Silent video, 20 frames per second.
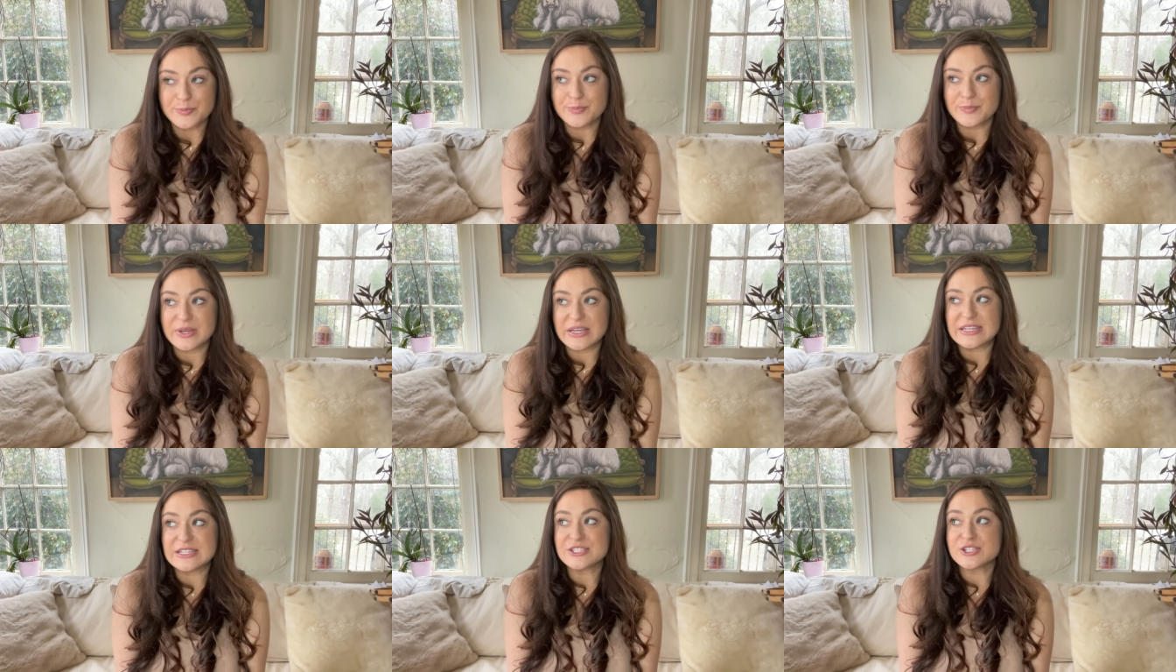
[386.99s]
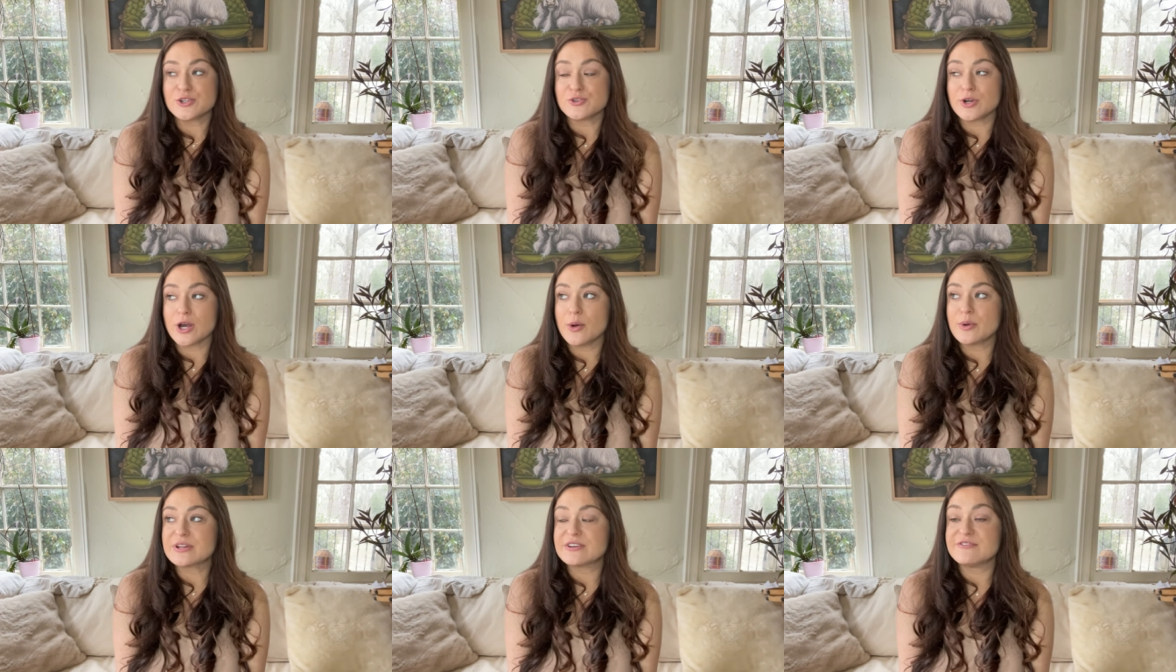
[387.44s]
Pigs
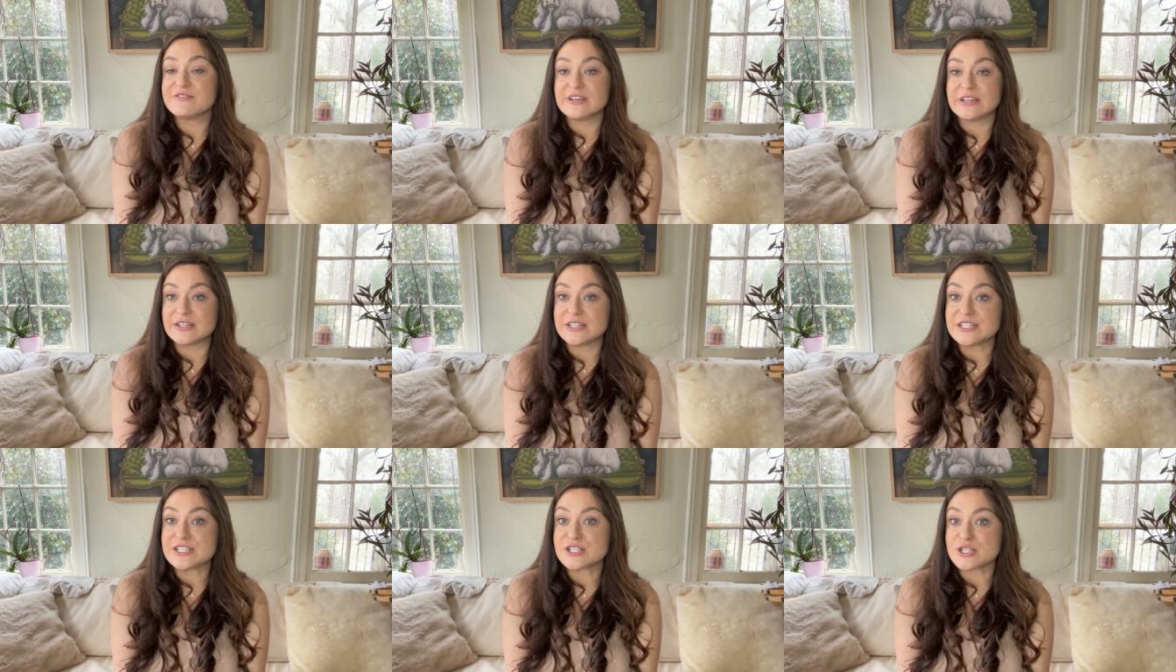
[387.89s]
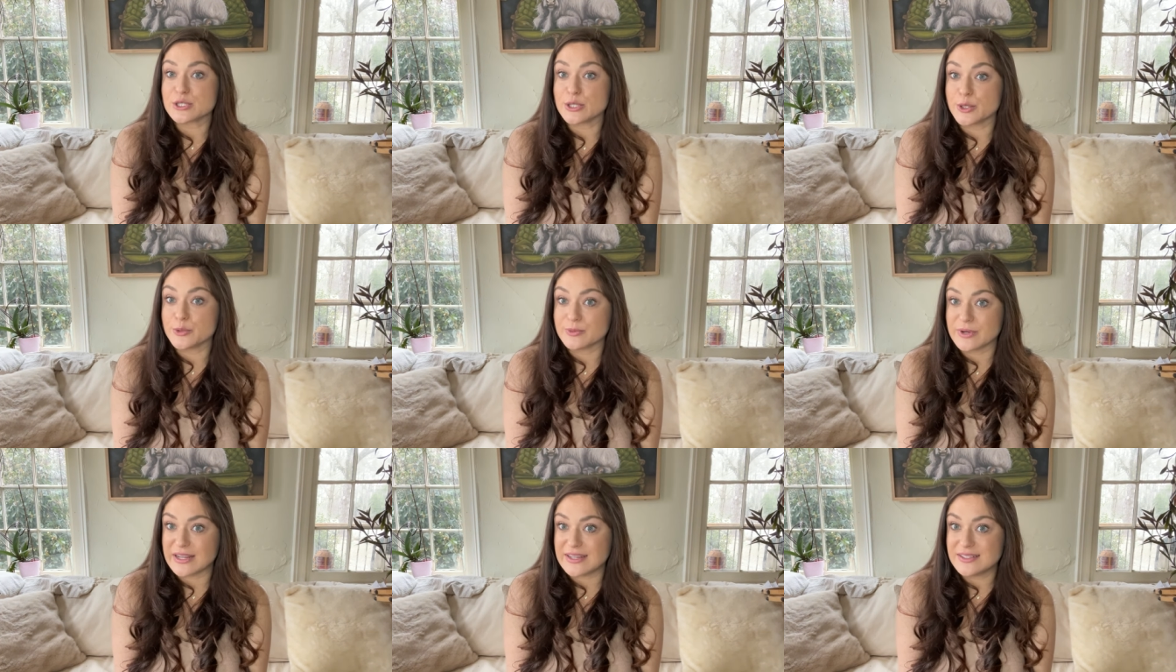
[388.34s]
grow at a very
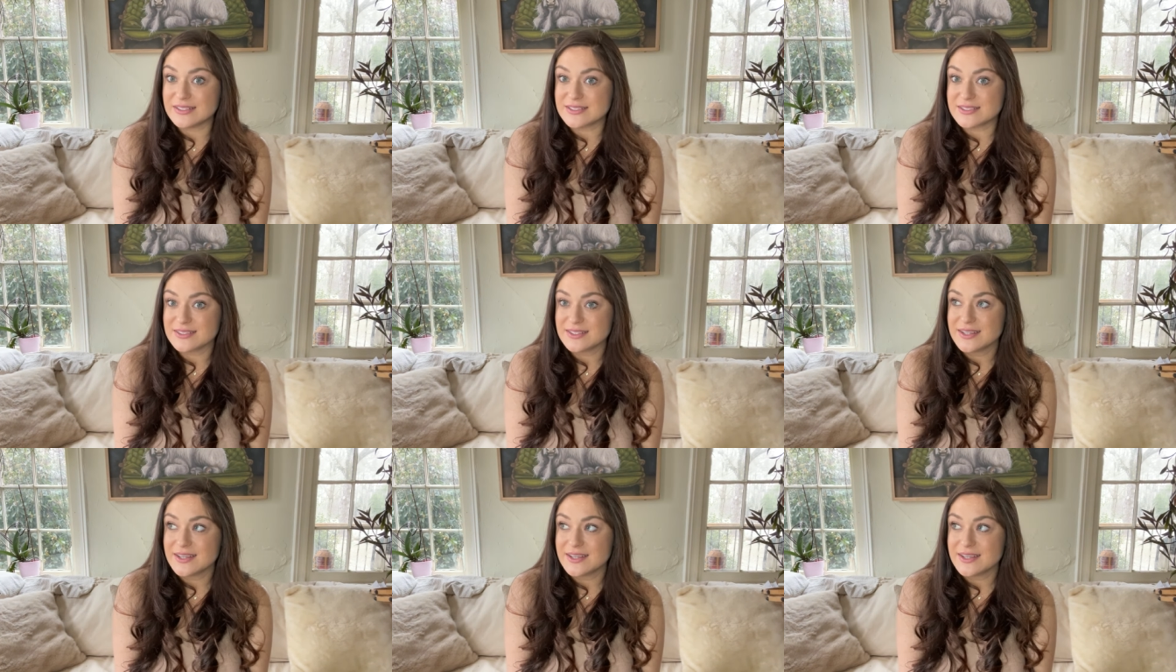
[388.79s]
slow rate.